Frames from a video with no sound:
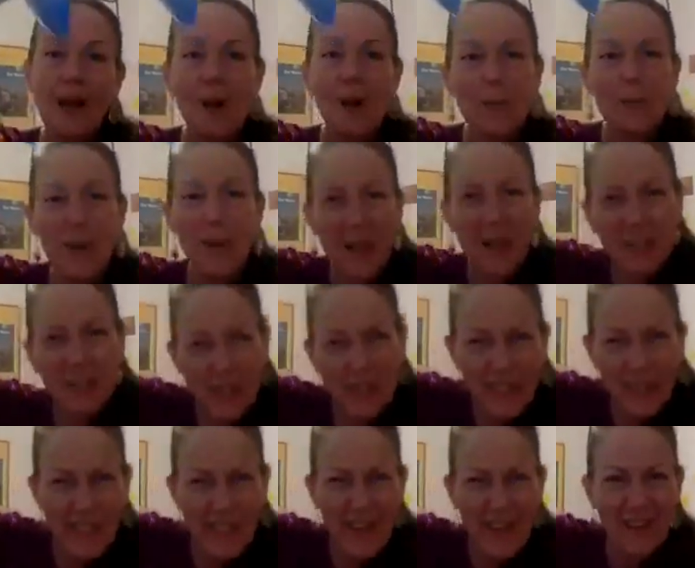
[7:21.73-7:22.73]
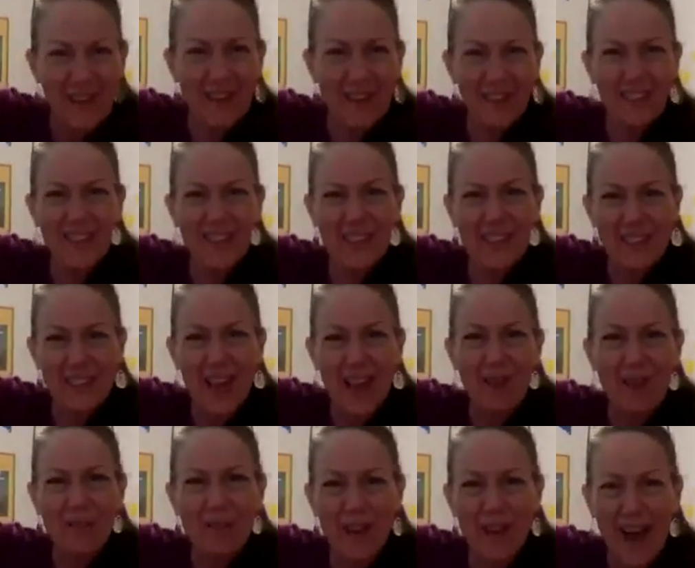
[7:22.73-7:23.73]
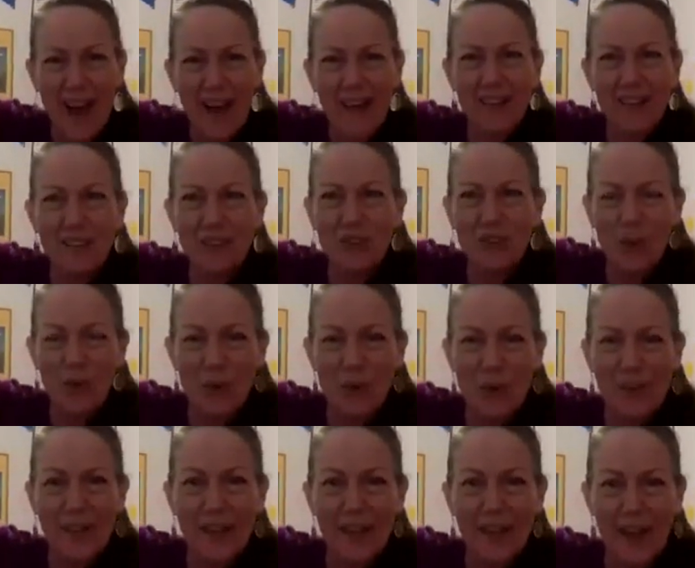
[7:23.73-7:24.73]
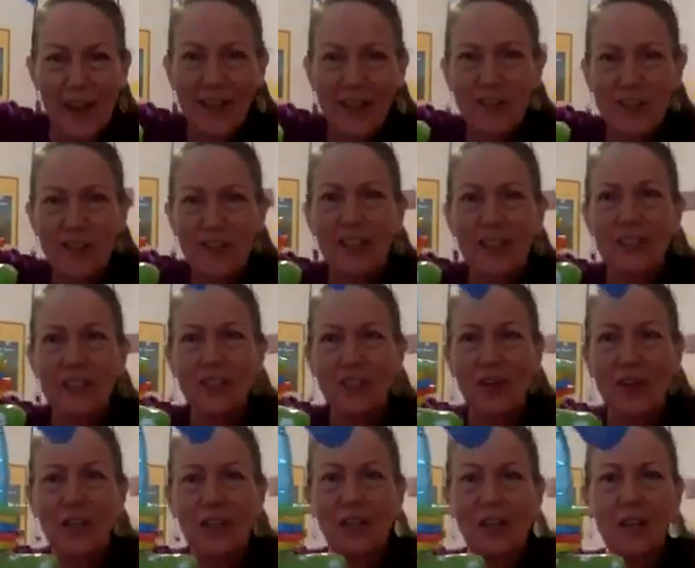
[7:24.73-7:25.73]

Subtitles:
But I looked at it and I said, that rattle toy can actually look